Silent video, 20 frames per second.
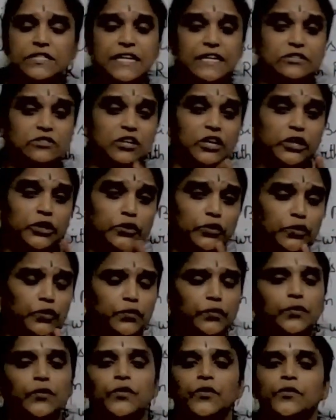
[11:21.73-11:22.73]
actually
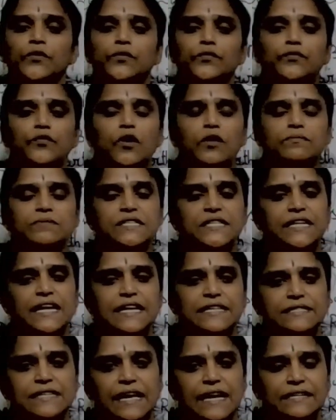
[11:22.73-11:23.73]
two forms it
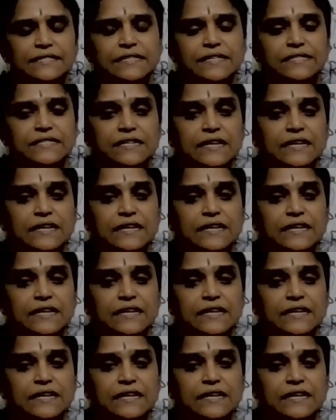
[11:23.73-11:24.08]
has exist.